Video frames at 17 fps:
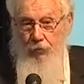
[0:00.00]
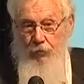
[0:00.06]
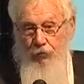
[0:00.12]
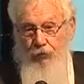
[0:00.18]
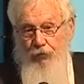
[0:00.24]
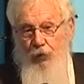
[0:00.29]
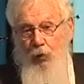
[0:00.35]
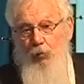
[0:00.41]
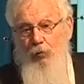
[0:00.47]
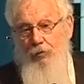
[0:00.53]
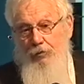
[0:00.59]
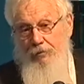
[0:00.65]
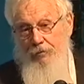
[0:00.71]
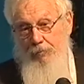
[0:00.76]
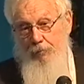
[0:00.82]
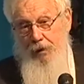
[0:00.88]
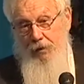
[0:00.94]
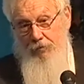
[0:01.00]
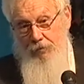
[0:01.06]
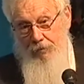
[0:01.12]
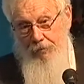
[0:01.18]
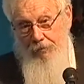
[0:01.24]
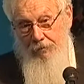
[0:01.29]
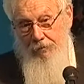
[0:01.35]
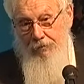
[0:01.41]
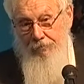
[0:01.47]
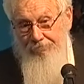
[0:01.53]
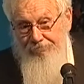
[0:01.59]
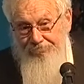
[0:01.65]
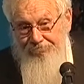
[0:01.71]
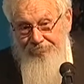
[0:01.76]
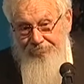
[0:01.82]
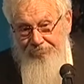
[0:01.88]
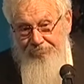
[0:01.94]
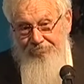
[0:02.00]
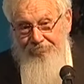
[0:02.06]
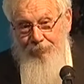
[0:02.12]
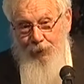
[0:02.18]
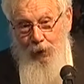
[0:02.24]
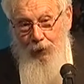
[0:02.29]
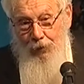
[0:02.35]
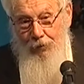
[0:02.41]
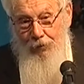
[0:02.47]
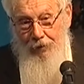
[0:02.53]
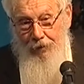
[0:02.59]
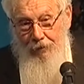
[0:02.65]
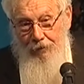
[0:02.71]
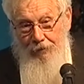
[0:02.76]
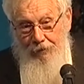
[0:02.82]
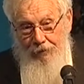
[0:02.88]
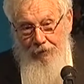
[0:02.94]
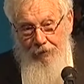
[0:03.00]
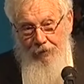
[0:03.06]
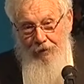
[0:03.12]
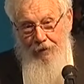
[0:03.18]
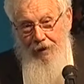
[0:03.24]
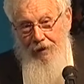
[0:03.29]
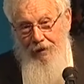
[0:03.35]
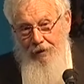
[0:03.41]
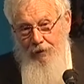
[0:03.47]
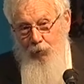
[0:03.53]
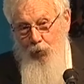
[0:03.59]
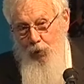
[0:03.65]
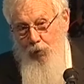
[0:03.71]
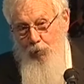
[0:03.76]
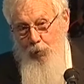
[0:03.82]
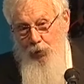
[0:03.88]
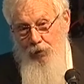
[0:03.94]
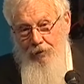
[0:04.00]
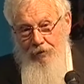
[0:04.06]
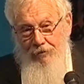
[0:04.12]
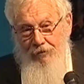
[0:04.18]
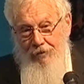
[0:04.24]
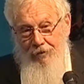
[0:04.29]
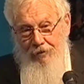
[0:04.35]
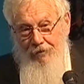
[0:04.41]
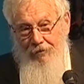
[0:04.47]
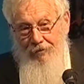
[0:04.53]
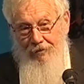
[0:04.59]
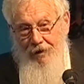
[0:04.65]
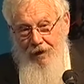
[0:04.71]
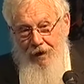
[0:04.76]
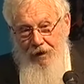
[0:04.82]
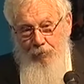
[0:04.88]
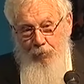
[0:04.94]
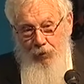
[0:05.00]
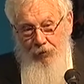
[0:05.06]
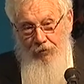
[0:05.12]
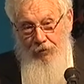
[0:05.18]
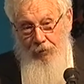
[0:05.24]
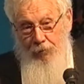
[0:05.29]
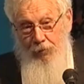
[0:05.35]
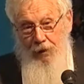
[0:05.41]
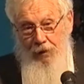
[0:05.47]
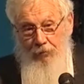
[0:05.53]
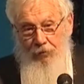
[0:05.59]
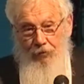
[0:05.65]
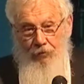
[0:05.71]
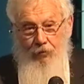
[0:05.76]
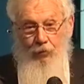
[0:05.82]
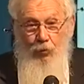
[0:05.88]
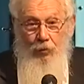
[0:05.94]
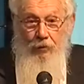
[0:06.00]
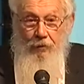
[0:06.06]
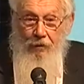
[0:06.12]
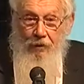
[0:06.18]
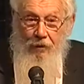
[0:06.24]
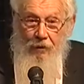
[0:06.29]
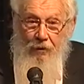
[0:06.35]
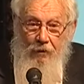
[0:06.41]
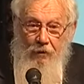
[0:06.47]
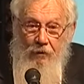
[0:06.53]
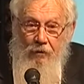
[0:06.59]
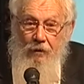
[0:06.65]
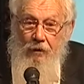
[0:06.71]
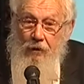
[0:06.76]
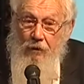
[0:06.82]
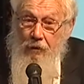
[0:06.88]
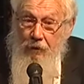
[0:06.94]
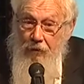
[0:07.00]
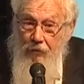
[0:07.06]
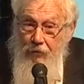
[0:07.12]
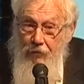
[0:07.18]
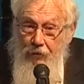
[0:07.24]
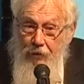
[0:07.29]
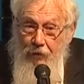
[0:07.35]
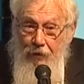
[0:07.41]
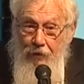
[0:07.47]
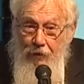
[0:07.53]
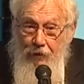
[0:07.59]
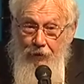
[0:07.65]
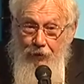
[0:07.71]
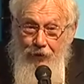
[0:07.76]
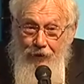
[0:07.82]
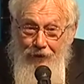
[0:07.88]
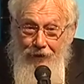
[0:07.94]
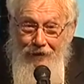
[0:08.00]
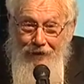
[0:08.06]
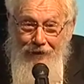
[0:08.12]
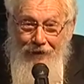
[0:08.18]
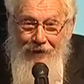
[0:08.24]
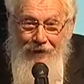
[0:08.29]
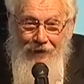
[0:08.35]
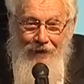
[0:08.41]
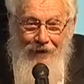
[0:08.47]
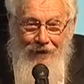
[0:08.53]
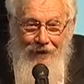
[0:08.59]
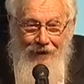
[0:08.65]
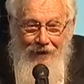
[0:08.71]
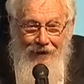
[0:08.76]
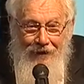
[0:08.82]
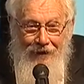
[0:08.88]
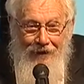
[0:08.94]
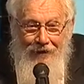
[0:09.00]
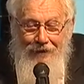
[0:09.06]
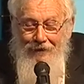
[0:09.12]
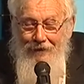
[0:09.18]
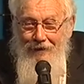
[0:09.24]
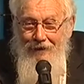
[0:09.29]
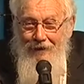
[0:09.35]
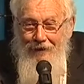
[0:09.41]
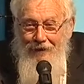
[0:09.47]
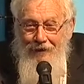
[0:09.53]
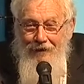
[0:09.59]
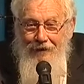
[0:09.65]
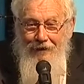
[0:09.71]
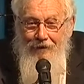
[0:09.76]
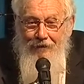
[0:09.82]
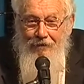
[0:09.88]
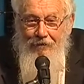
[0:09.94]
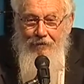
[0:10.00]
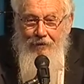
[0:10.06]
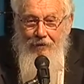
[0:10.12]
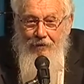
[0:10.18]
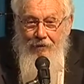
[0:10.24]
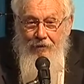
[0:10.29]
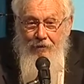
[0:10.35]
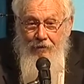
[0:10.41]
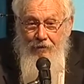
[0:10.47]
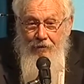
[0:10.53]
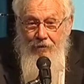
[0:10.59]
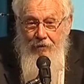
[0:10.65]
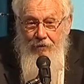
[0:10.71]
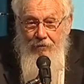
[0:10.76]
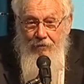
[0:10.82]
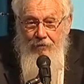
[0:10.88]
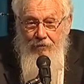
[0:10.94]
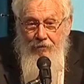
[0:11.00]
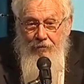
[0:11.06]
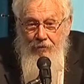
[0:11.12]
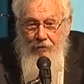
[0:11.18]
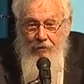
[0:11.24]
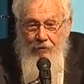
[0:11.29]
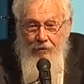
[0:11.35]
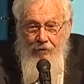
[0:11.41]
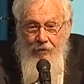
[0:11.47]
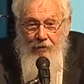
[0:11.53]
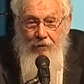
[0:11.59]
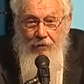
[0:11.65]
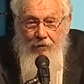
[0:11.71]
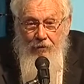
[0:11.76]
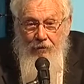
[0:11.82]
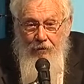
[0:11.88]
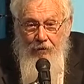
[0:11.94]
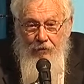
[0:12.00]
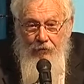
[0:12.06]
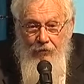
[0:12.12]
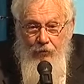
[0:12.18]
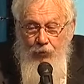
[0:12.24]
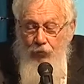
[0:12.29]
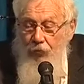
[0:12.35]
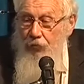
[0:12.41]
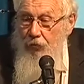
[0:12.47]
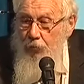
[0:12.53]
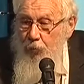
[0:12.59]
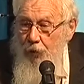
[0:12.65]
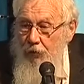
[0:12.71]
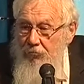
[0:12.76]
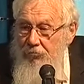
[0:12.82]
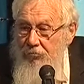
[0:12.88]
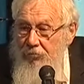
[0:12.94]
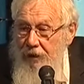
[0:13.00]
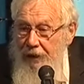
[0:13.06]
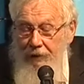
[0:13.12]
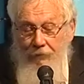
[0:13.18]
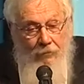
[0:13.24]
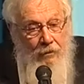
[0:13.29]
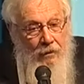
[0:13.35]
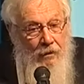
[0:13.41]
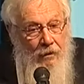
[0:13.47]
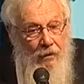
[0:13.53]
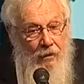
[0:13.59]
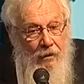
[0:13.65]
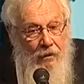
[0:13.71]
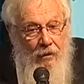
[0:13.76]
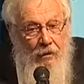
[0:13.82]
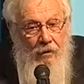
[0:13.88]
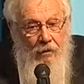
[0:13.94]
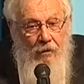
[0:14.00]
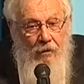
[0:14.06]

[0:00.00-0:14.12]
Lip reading: use focused measures. Okay? I didn't want to put this on the slide, but sometimes it's called targeted killings. Okay? And this used to be roundly